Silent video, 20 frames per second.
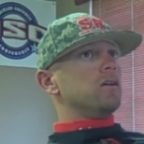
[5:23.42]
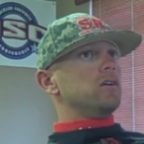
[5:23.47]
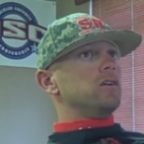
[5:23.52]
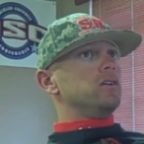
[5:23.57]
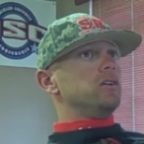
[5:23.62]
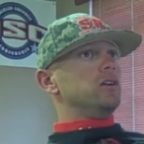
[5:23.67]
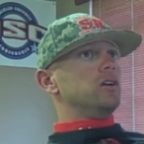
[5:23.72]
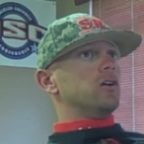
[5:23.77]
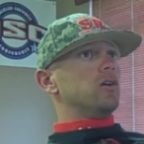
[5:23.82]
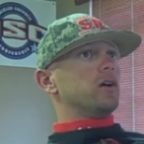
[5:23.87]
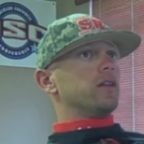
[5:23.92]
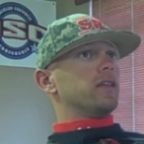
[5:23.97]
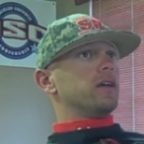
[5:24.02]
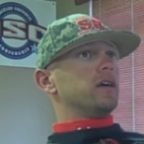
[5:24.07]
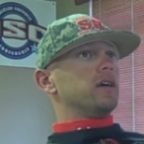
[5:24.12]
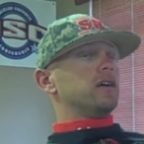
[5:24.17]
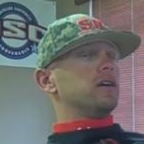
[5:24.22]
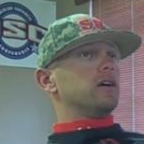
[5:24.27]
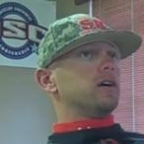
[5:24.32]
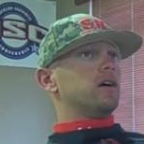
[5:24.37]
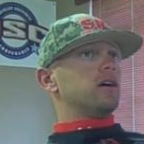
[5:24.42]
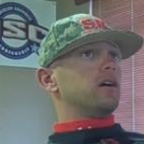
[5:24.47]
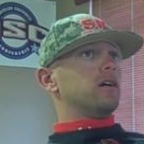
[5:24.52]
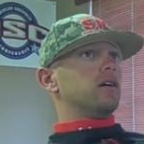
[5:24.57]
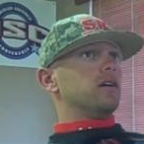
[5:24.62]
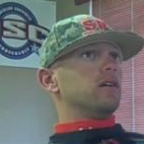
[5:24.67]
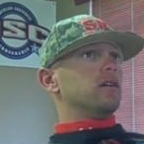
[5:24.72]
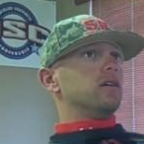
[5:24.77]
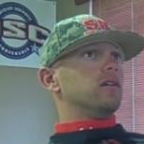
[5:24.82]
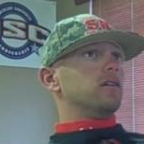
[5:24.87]
I think
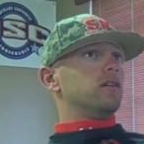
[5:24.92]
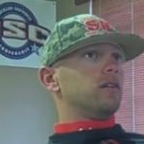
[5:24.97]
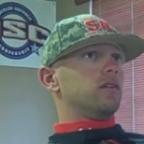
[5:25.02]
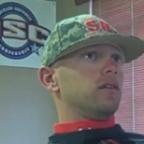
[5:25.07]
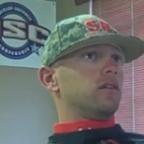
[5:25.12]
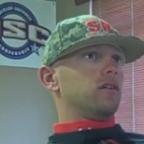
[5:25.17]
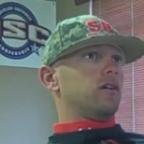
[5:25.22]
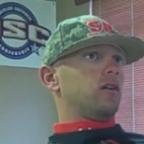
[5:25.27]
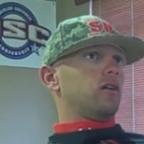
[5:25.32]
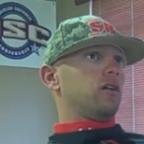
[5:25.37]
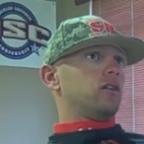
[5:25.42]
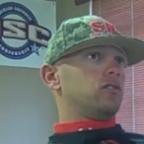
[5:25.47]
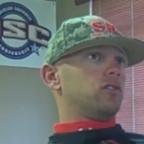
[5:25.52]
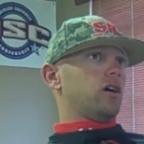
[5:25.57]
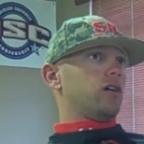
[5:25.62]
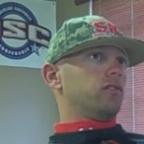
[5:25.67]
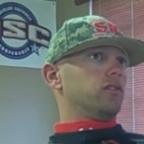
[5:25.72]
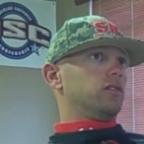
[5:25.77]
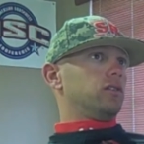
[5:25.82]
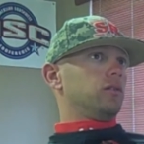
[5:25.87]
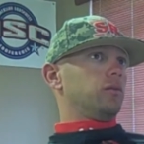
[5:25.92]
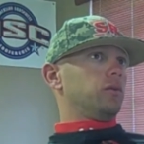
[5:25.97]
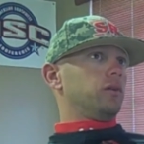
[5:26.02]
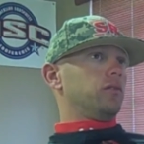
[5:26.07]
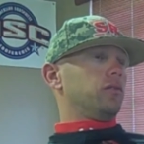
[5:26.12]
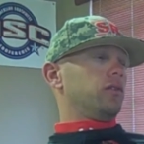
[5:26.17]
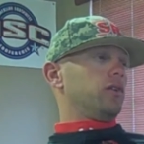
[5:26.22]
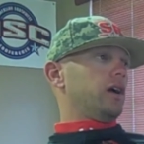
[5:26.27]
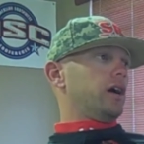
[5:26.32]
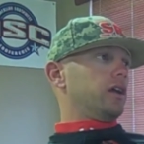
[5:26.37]
it's obviously
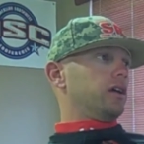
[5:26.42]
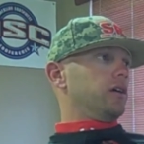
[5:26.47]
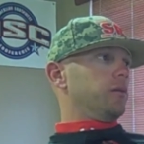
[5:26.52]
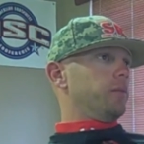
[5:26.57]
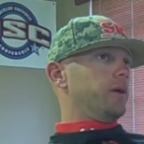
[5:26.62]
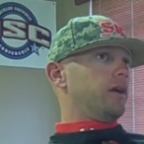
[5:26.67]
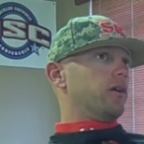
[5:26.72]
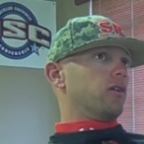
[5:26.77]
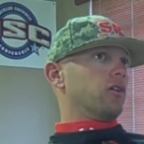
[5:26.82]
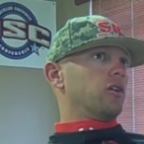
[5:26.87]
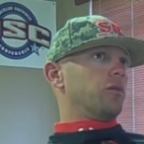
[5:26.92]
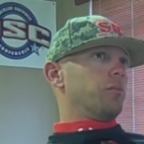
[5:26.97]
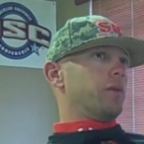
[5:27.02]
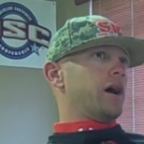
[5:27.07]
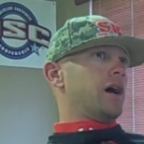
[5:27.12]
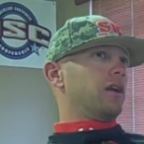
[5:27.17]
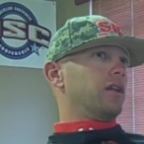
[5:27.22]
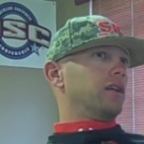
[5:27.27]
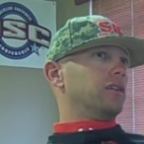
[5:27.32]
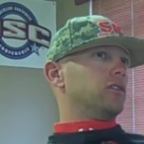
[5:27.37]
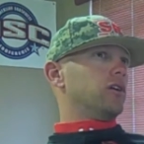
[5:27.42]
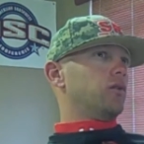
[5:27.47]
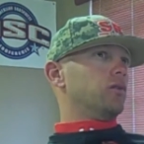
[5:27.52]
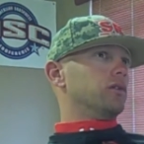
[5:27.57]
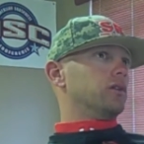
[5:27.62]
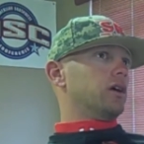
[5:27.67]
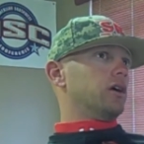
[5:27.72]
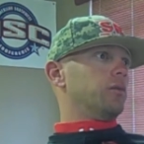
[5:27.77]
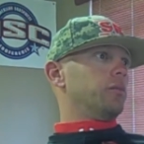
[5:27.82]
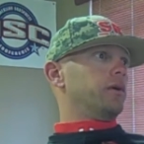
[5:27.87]
we got to get better on the mound. That's
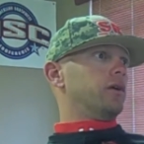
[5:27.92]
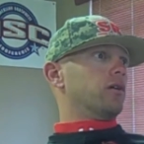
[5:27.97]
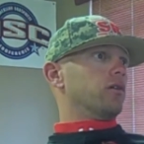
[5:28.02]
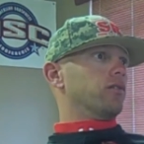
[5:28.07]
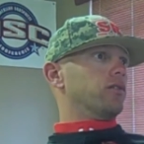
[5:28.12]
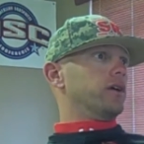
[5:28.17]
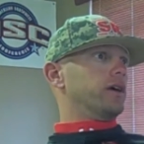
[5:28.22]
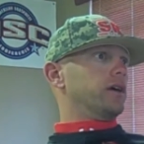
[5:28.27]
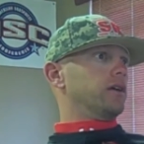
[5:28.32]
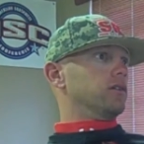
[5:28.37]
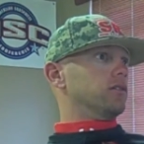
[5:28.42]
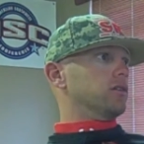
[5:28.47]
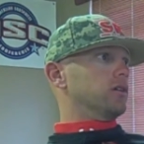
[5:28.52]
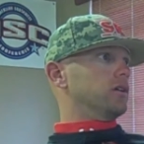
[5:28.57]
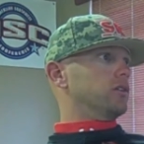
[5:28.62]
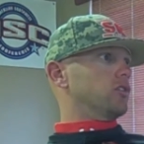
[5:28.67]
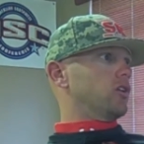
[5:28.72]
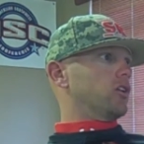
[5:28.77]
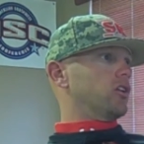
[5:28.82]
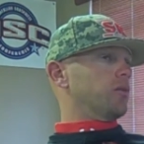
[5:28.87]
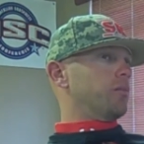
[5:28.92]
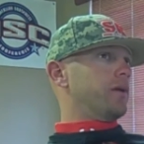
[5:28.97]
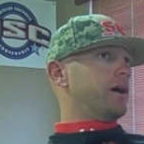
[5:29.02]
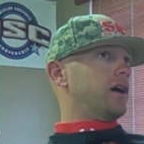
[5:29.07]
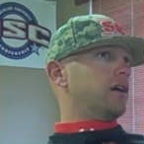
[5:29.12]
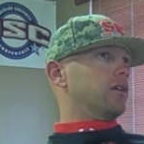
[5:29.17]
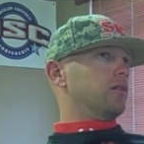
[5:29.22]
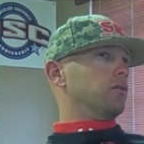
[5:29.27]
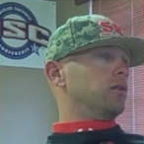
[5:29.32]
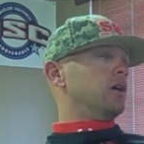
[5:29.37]
always kind of been our thing is on the
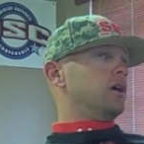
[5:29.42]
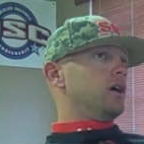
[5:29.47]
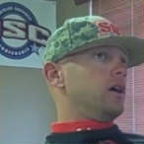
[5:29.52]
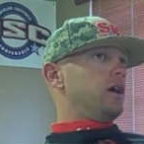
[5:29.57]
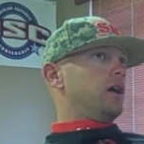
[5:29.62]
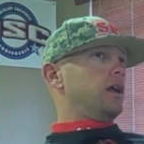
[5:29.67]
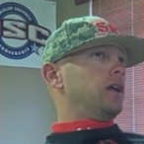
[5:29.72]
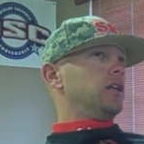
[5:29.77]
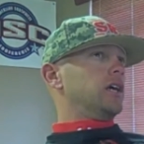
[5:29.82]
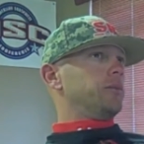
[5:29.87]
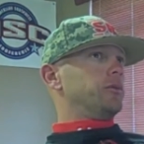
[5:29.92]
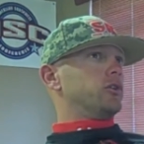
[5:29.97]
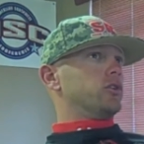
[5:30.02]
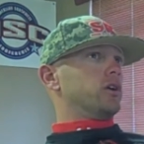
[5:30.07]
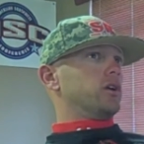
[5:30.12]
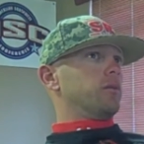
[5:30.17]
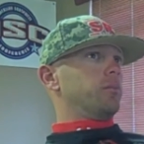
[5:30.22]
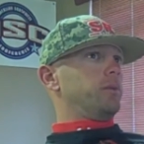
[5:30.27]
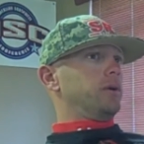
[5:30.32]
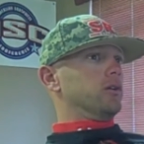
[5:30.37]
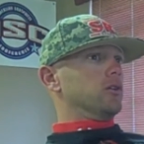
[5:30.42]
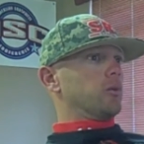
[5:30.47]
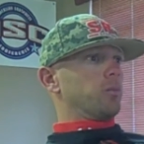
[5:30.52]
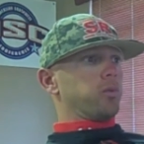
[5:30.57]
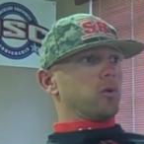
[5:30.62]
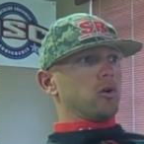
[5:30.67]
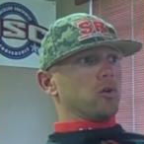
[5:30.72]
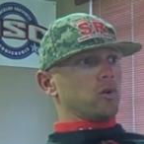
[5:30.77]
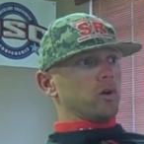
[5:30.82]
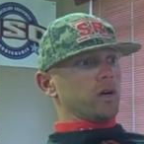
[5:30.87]
mound. And anytime you're trying to build a
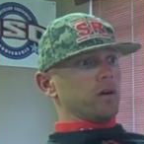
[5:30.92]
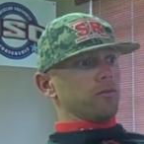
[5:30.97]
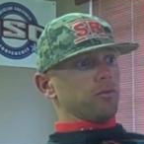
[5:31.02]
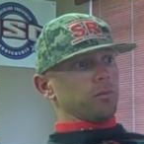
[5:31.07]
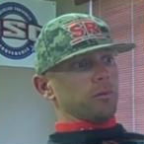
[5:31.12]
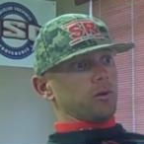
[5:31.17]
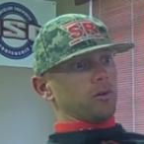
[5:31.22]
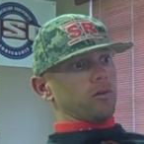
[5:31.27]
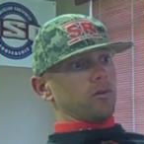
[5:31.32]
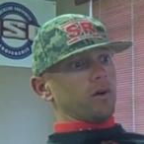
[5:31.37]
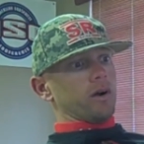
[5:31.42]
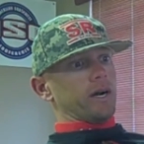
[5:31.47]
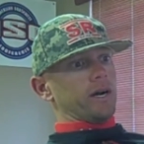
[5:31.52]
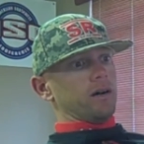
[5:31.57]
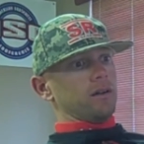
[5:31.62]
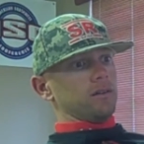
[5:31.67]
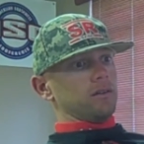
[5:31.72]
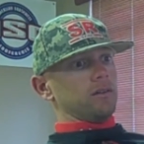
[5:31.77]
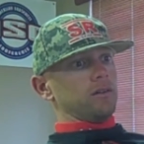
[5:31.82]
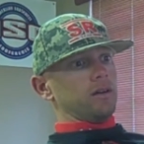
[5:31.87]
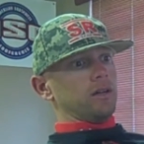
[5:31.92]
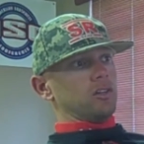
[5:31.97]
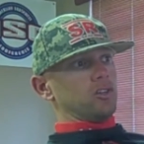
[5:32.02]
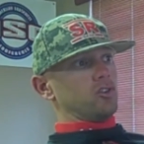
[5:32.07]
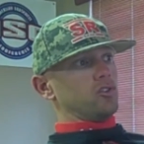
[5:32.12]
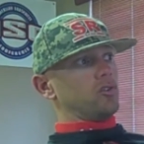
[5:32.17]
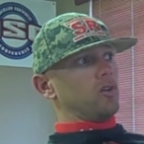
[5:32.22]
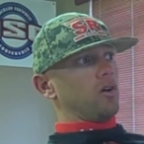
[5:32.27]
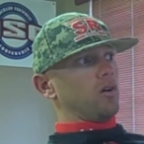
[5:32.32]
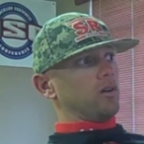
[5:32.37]
program from the ground and
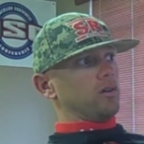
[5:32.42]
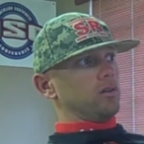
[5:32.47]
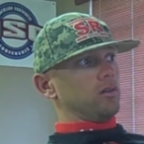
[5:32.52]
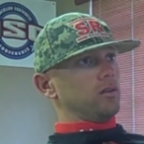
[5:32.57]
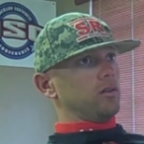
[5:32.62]
start